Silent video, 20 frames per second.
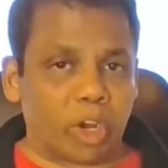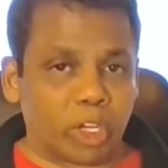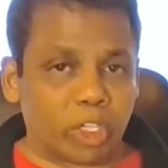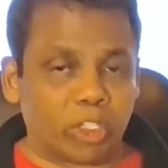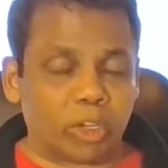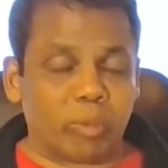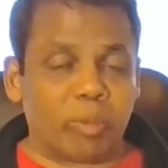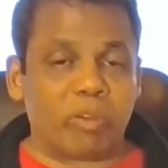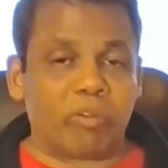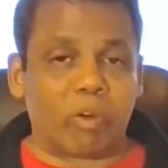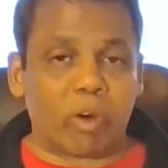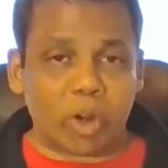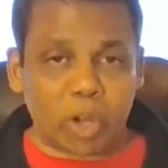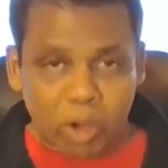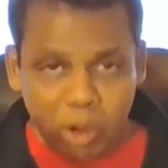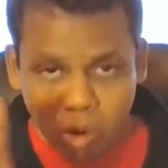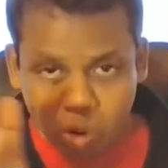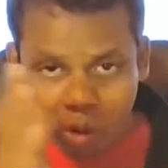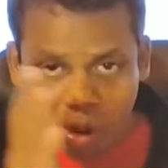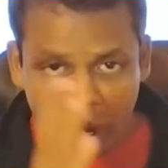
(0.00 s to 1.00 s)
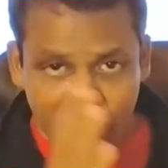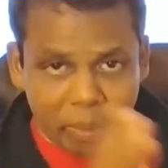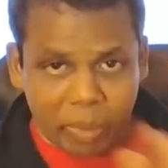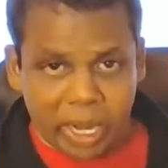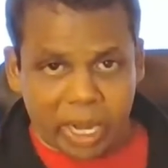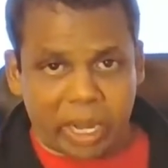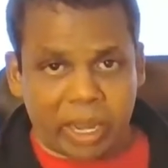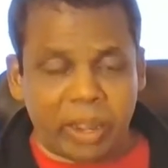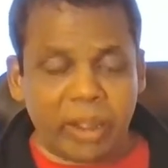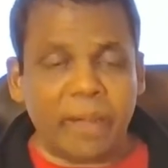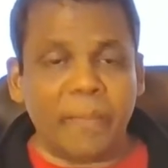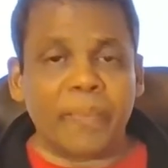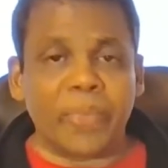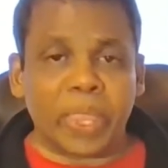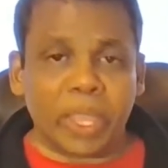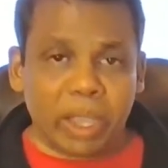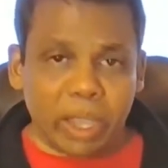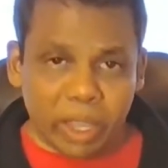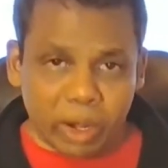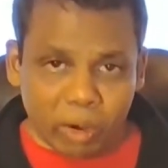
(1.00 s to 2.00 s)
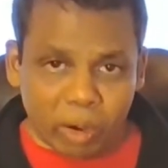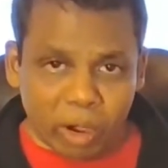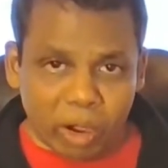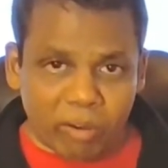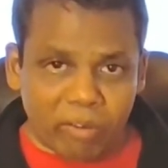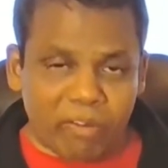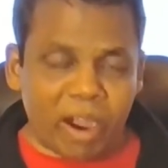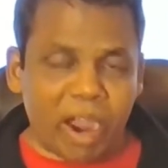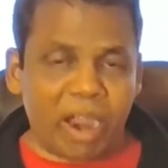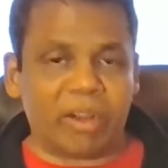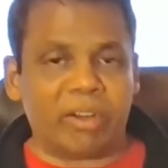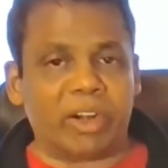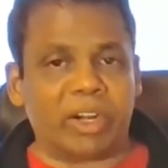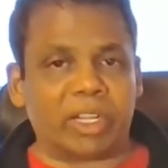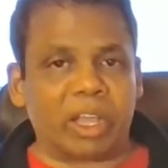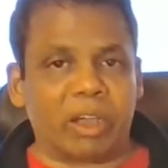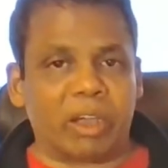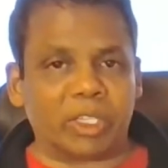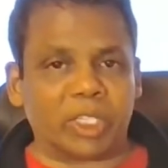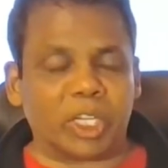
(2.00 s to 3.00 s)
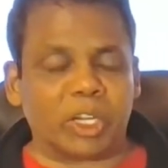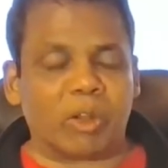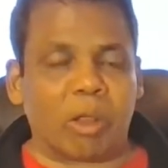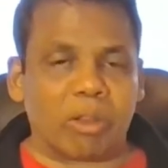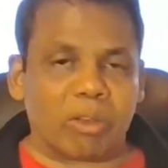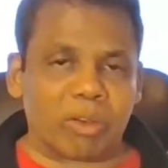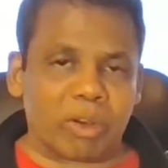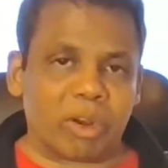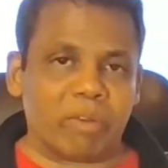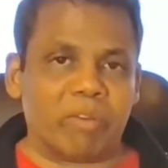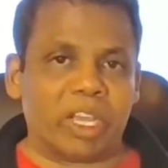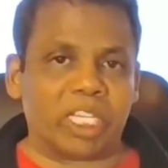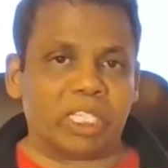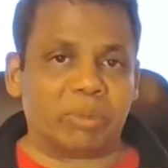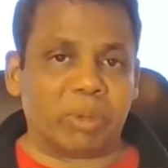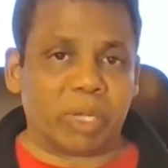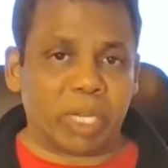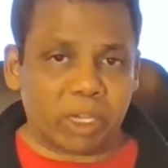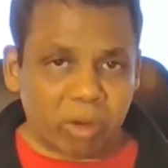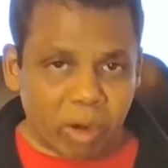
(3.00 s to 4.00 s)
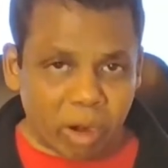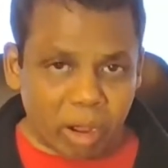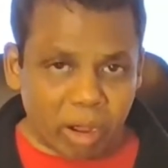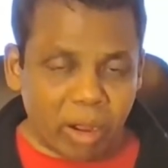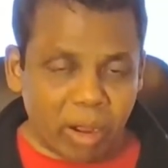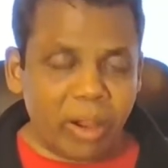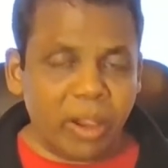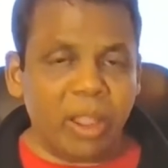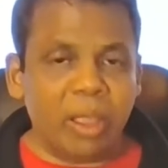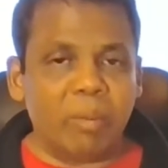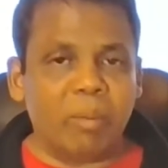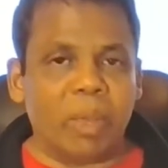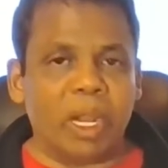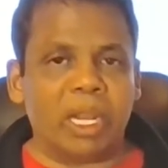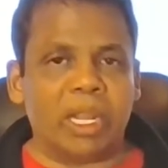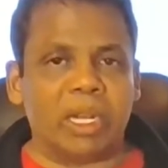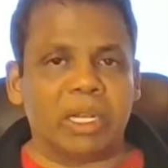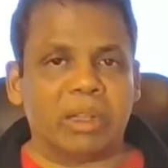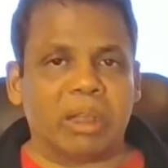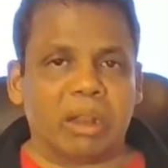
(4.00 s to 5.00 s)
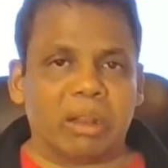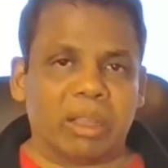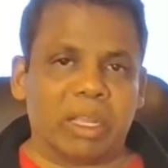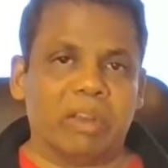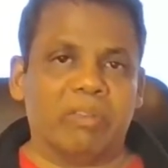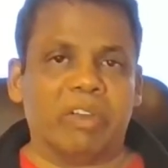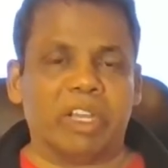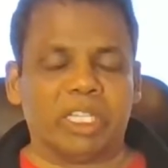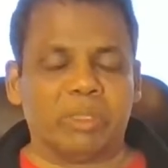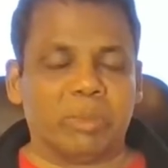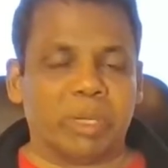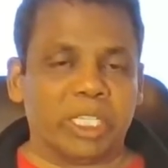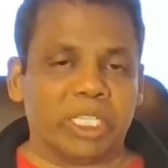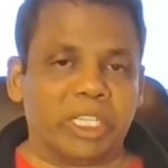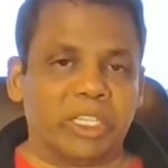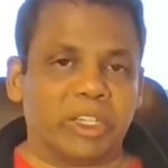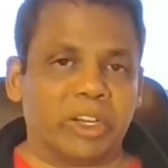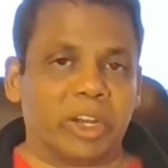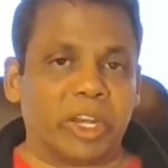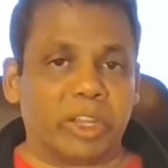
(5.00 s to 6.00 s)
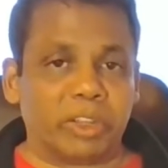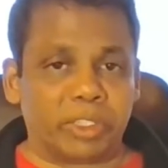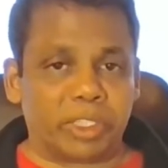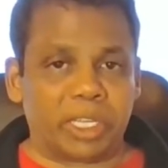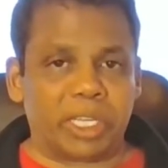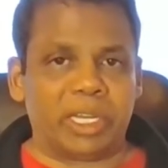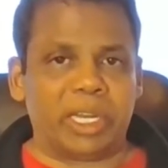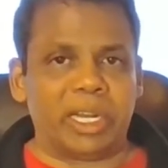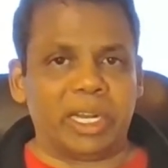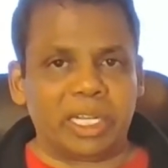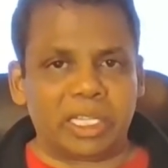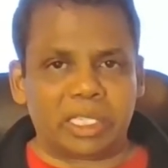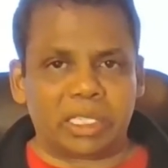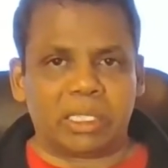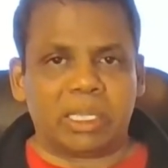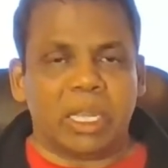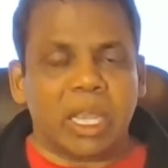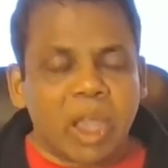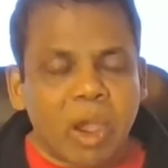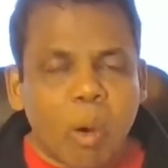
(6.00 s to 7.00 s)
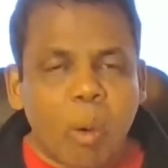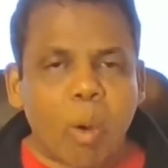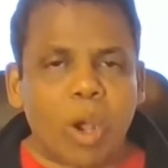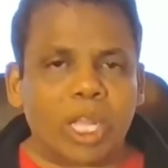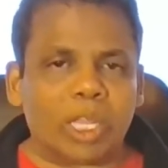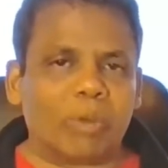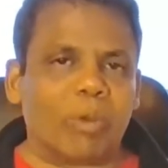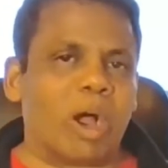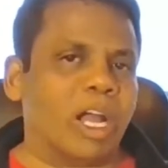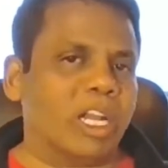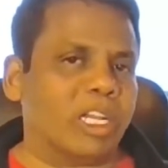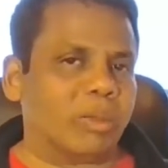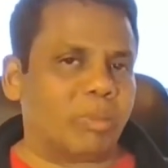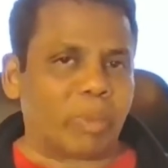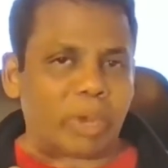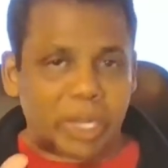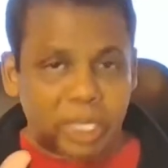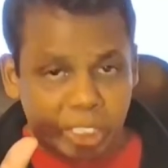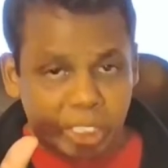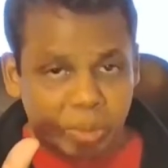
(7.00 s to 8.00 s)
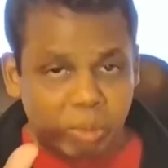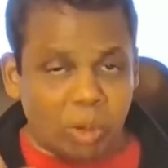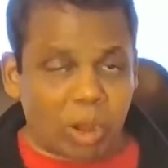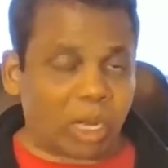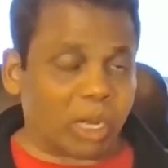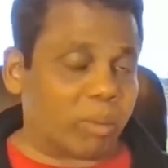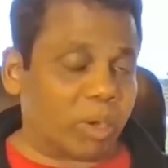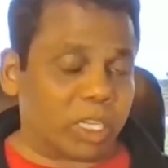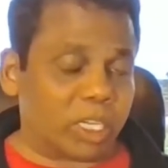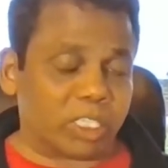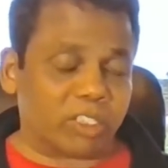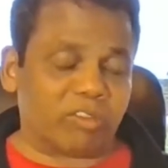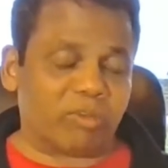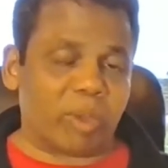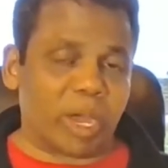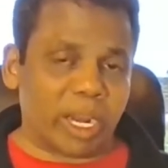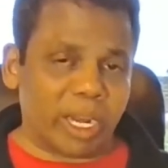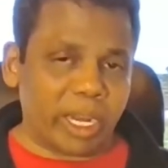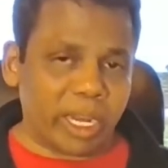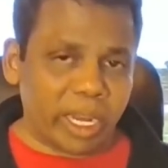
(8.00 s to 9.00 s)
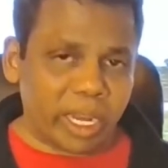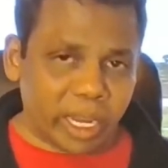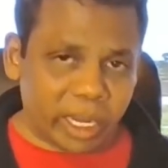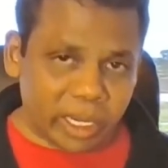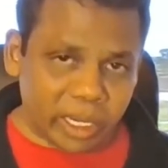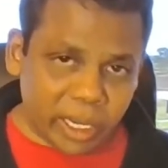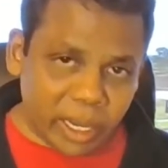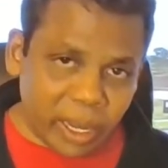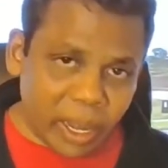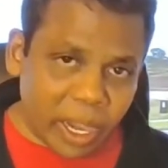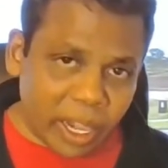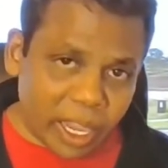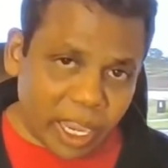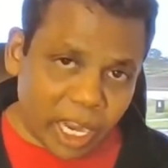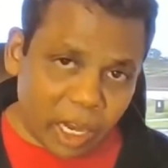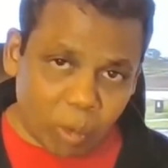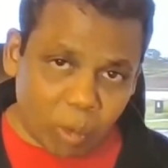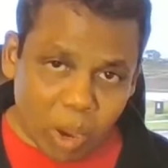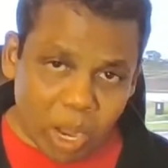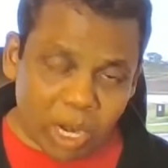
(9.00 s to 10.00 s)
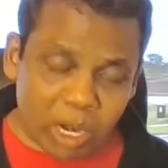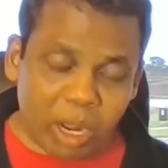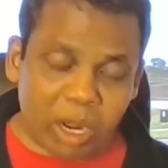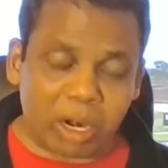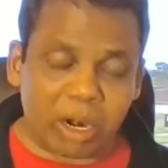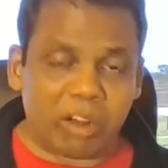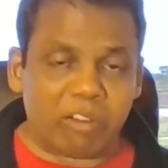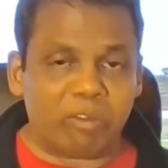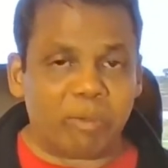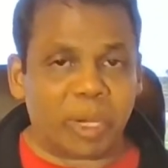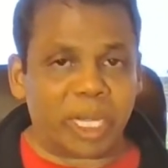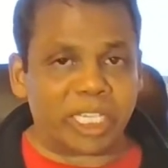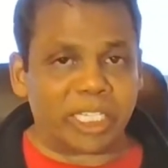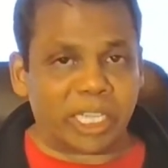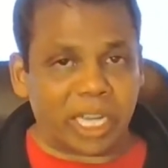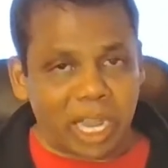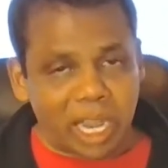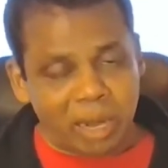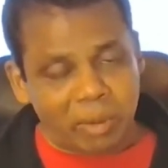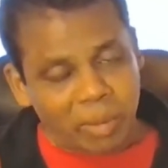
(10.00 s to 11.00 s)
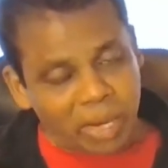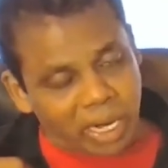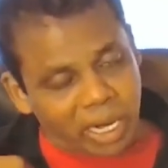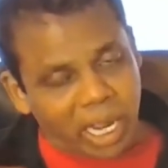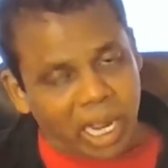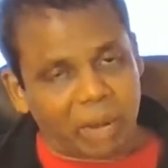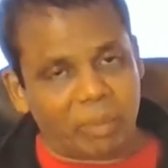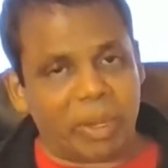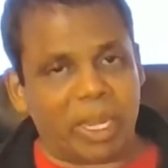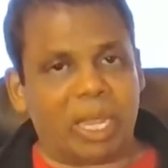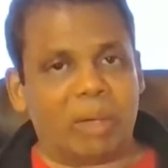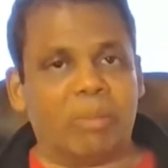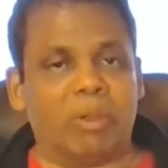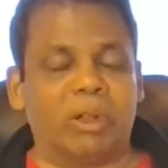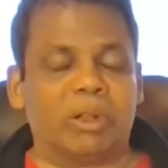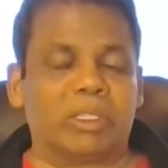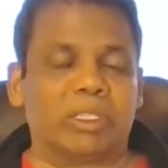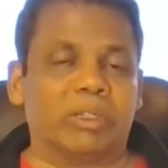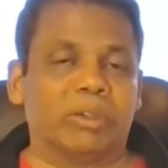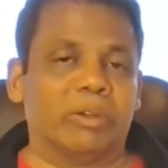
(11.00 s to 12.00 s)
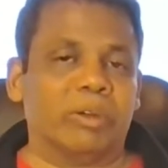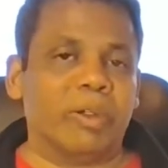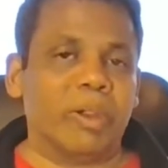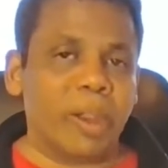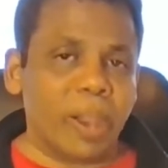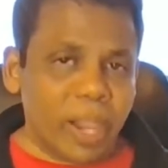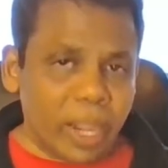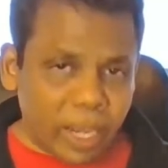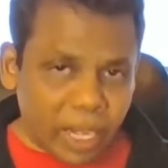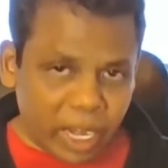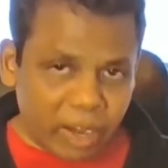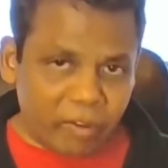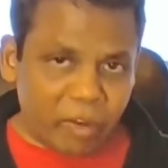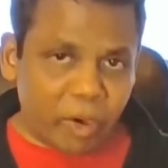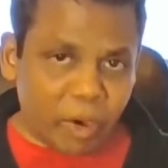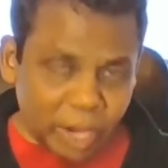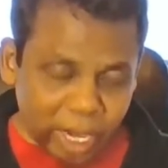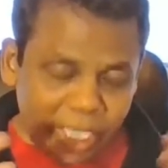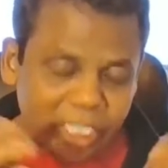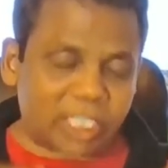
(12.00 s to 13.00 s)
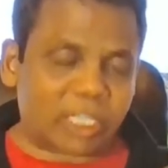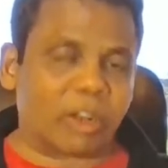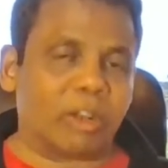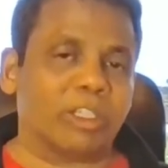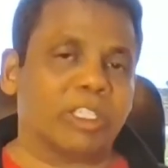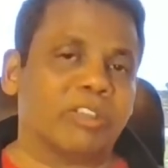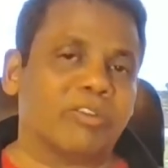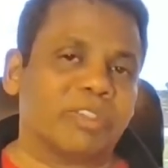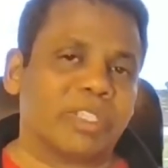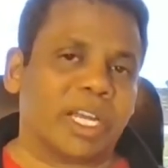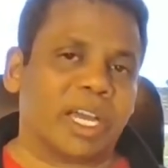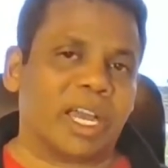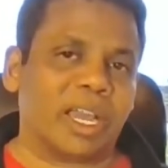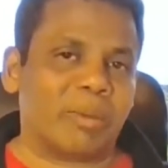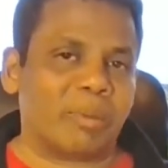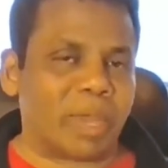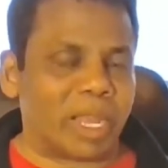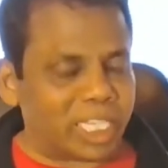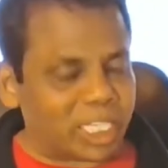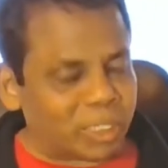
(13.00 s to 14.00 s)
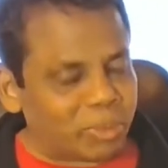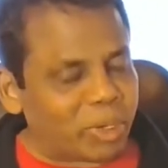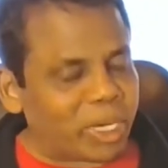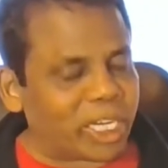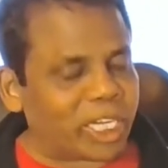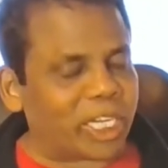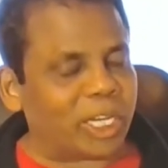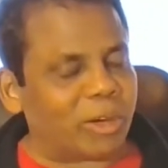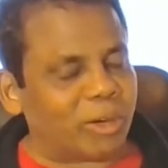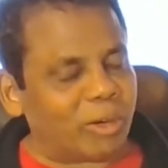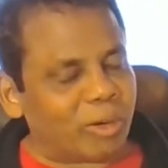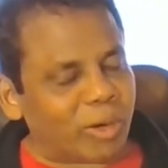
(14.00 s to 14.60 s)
for you. So before you go and make a $500,000 investment or $1 million investment into New Zealand, it's worthwhile to pay a small amount of money and get 1 hour of my time, and I'll be able to give you exclusive time and speak to